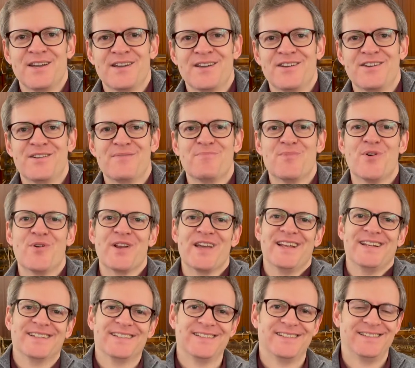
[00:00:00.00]
Good morning.
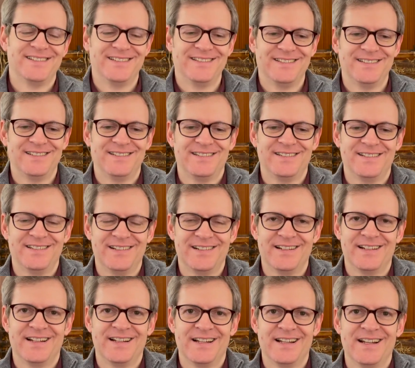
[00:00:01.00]

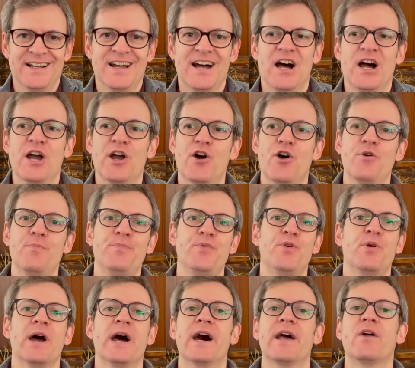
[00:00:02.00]
I hope you
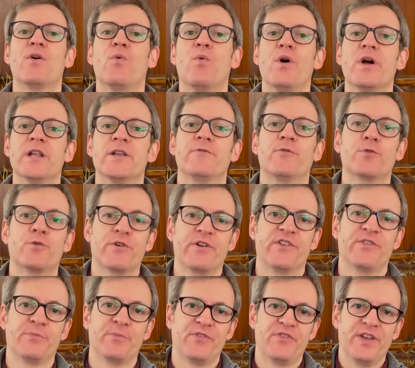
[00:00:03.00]
had a wonderful
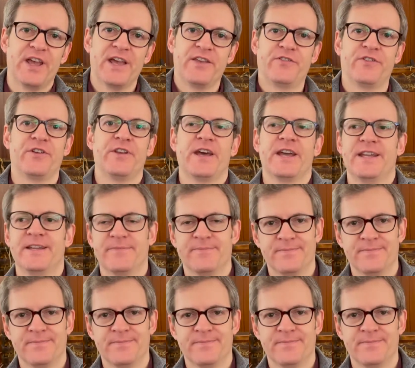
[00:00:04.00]
Christmas yesterday.